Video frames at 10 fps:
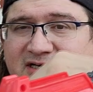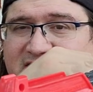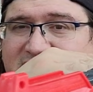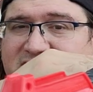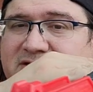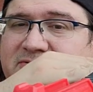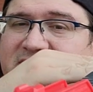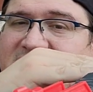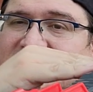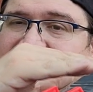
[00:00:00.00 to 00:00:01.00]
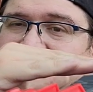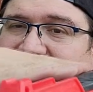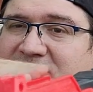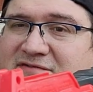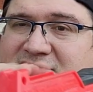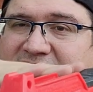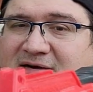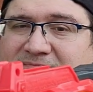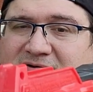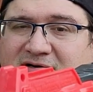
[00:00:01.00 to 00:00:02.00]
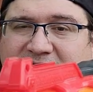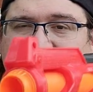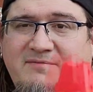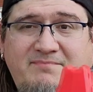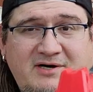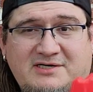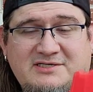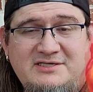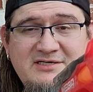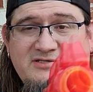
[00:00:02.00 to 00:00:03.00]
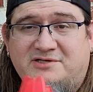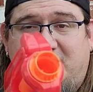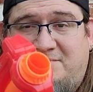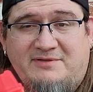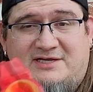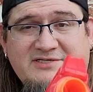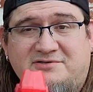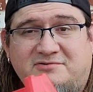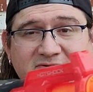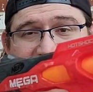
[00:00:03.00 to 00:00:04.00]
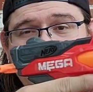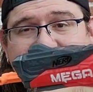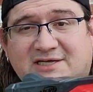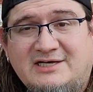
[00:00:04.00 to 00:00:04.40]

Essentially, you would kind of cut off the top part, epoxy it to any blaster you wanted.